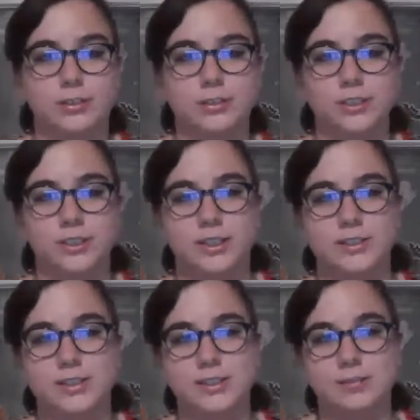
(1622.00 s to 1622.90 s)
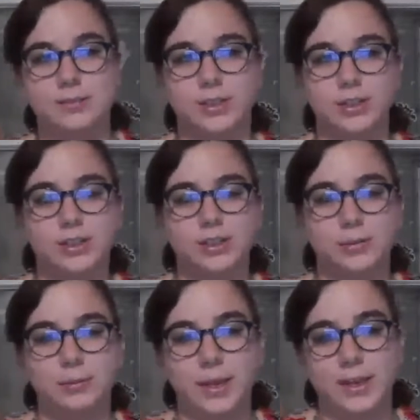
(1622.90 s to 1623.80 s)
See you guys next week. Thank
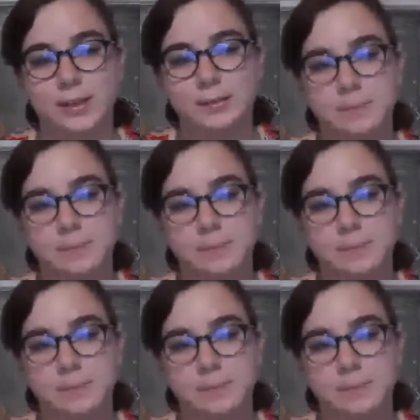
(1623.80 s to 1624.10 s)
you. Bye.